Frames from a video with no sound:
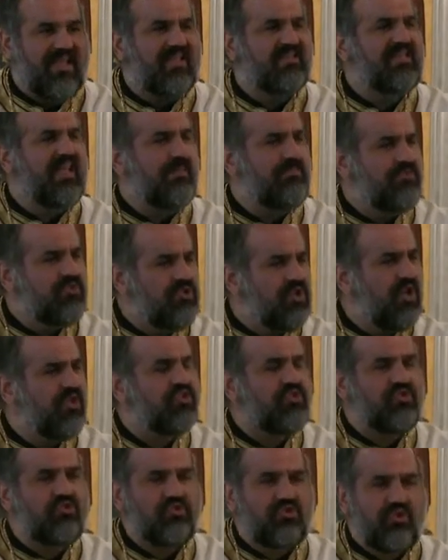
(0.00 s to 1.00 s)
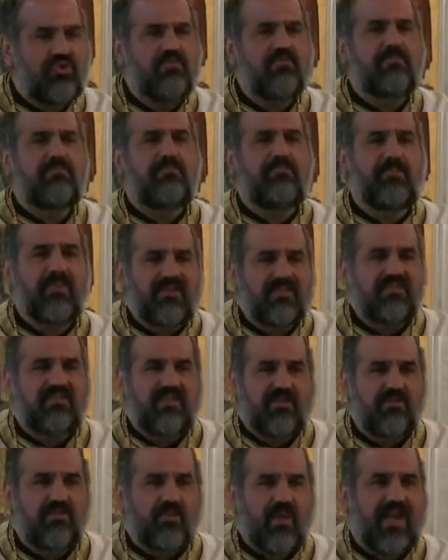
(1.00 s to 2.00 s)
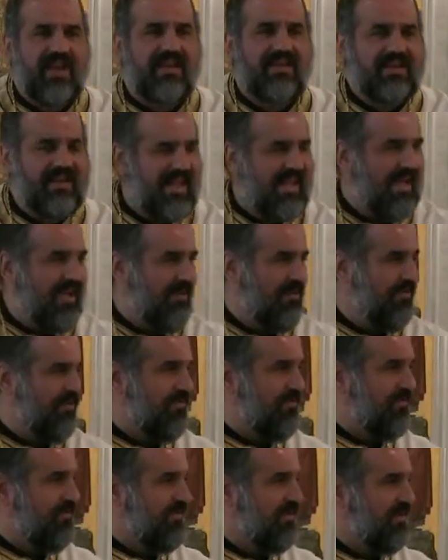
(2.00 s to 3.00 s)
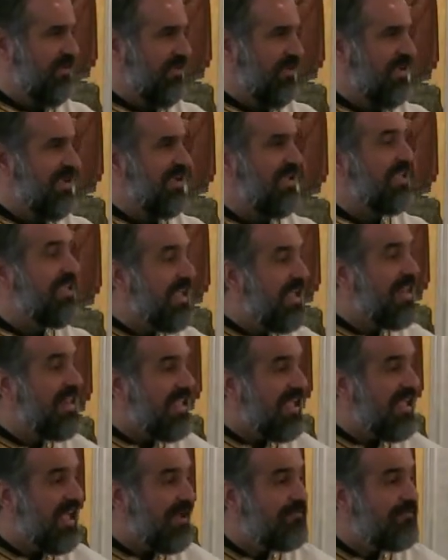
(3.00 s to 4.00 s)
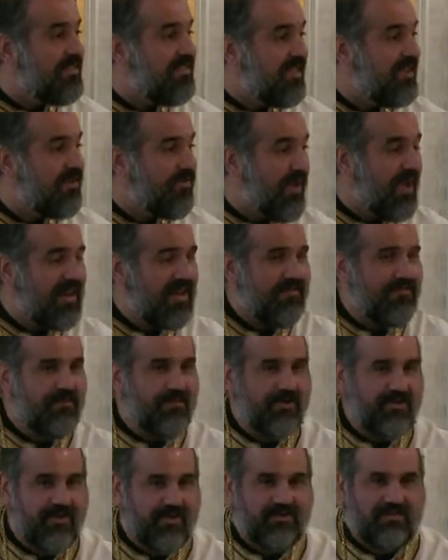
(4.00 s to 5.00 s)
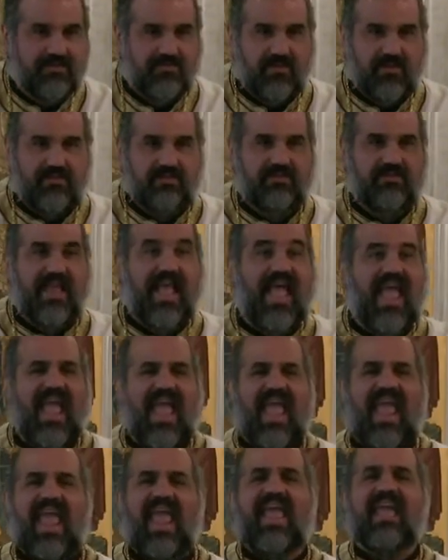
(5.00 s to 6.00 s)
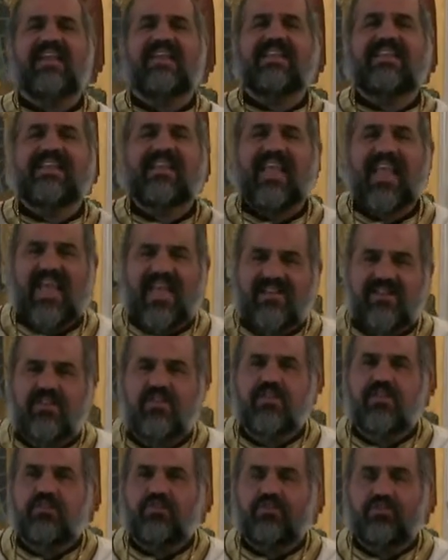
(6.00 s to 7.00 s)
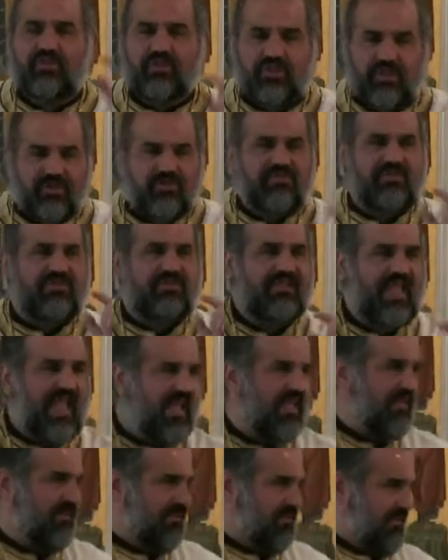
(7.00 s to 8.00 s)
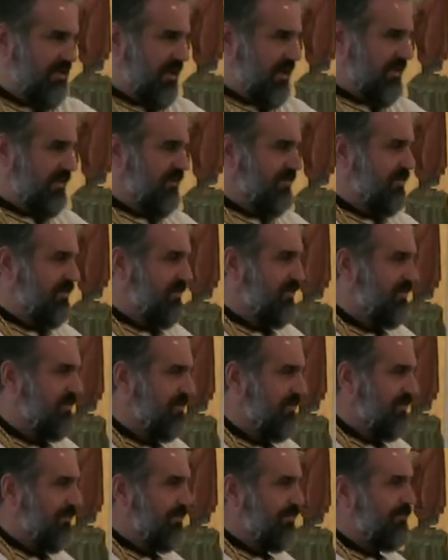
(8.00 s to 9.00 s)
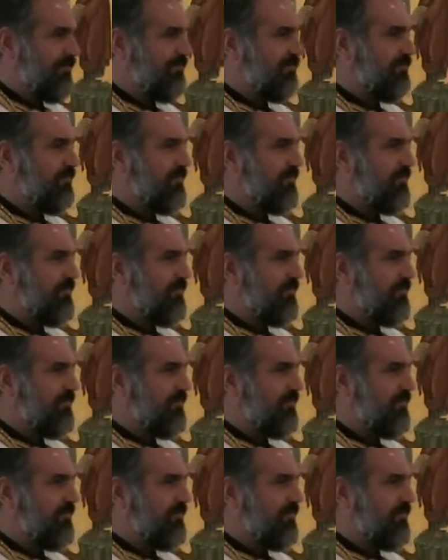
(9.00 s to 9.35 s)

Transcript: because I'm just too busy right now getting everything ready for Christmas. And yet the church tells us